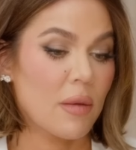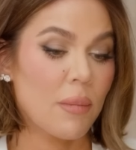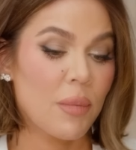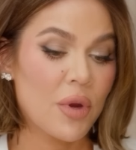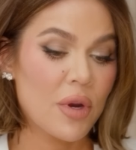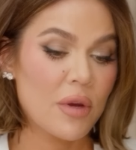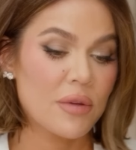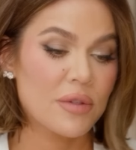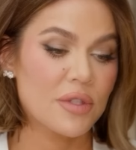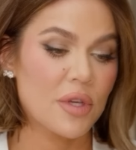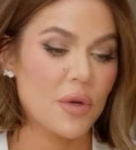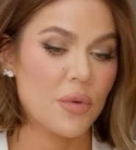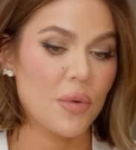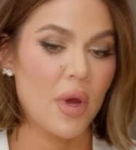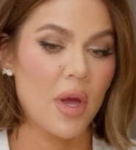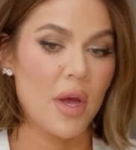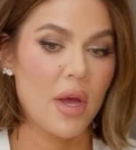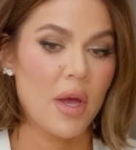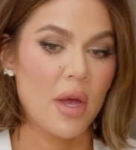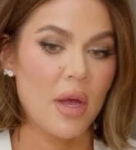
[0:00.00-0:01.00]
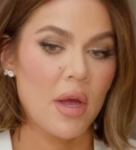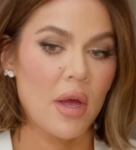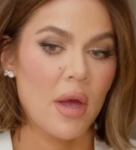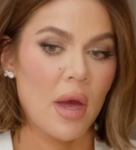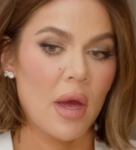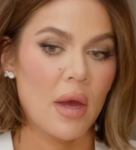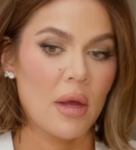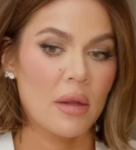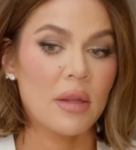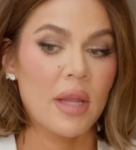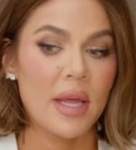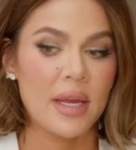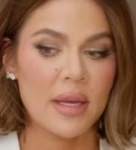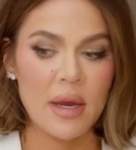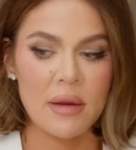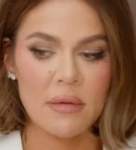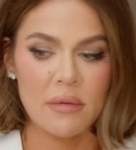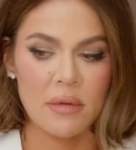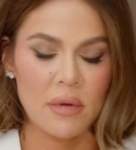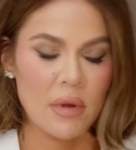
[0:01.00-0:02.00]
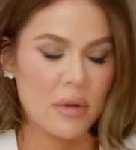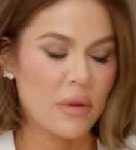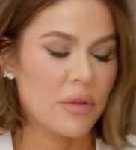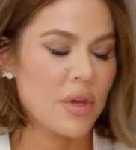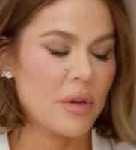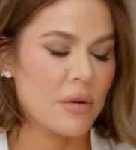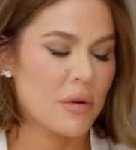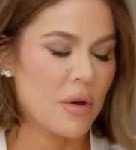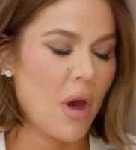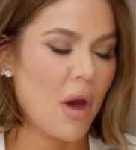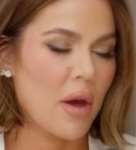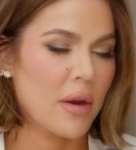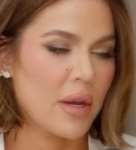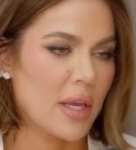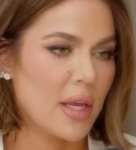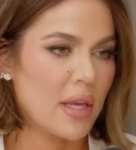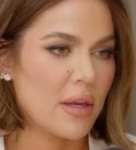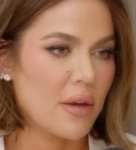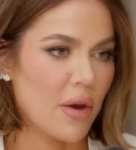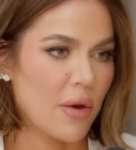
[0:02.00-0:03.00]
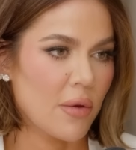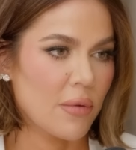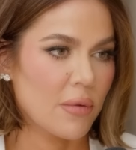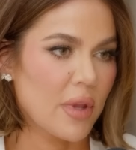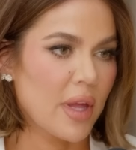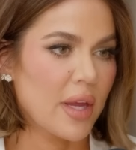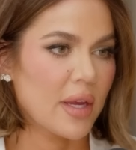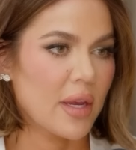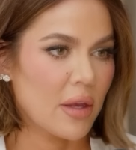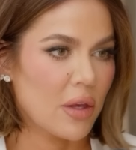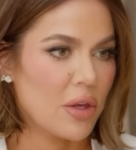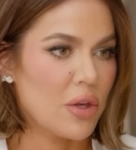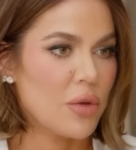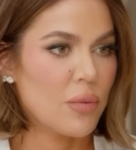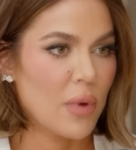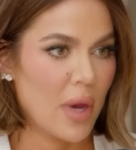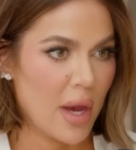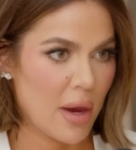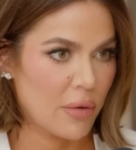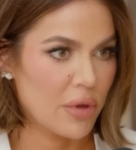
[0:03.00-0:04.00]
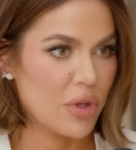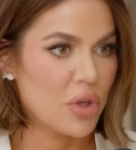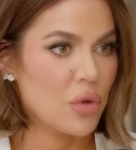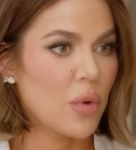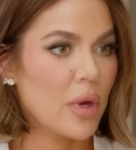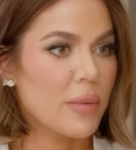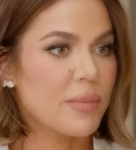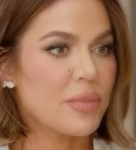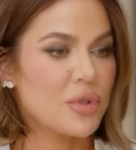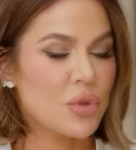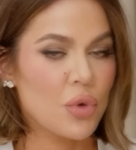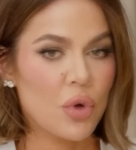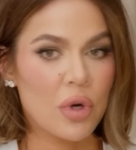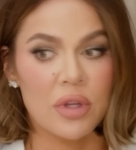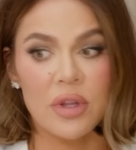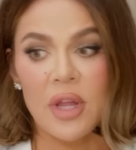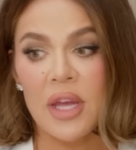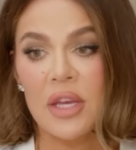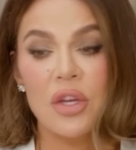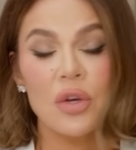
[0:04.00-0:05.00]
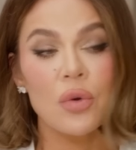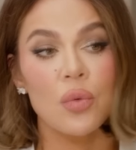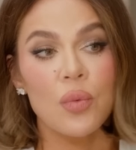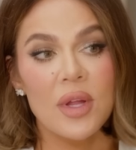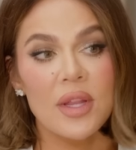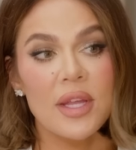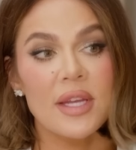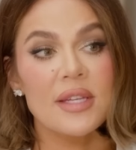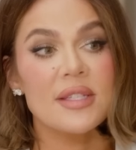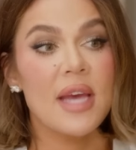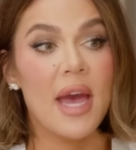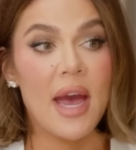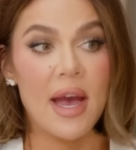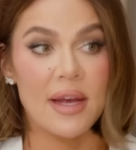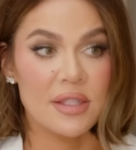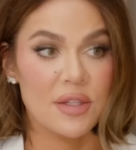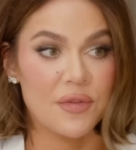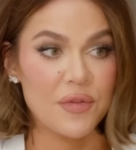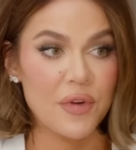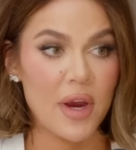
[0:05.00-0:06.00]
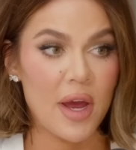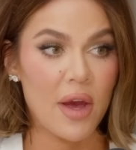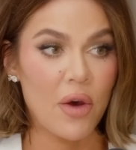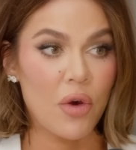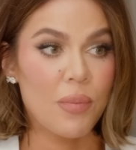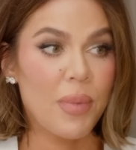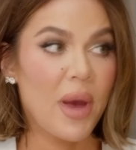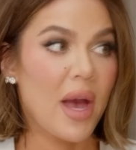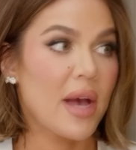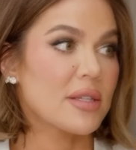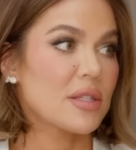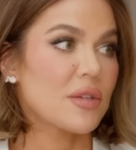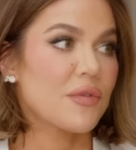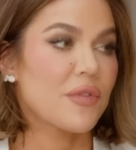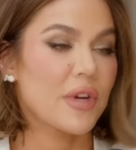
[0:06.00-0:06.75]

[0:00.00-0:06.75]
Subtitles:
But also like the non-ego, like how you absorb, like you're willing to ask for help, ask for